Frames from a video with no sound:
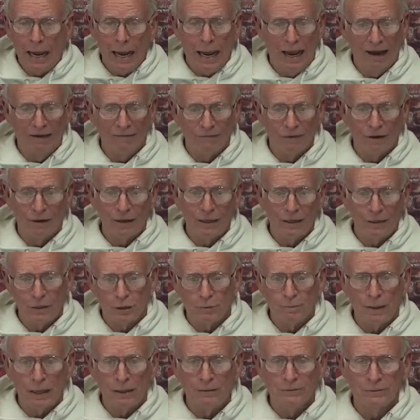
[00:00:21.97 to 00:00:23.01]
and very
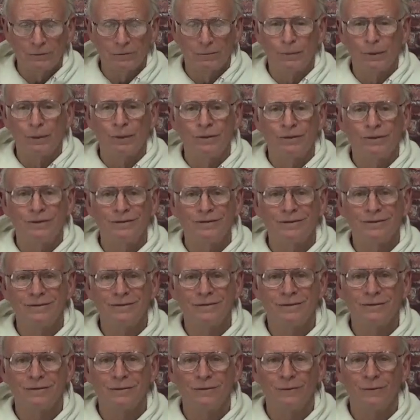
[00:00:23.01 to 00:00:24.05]
disposable
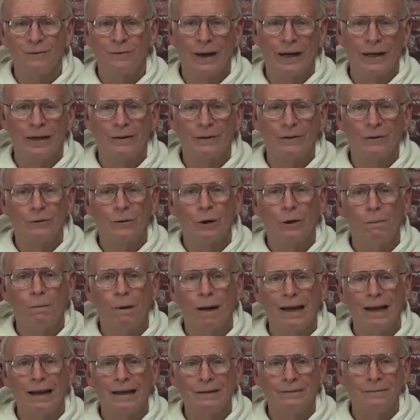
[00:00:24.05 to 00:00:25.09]
radio control
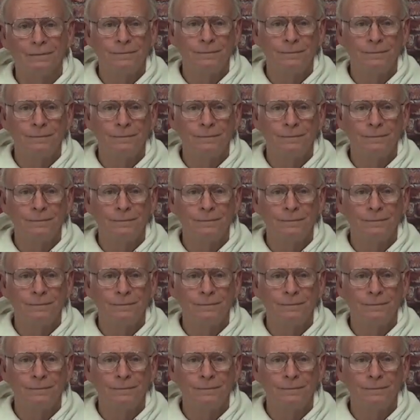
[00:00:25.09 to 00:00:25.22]
plane.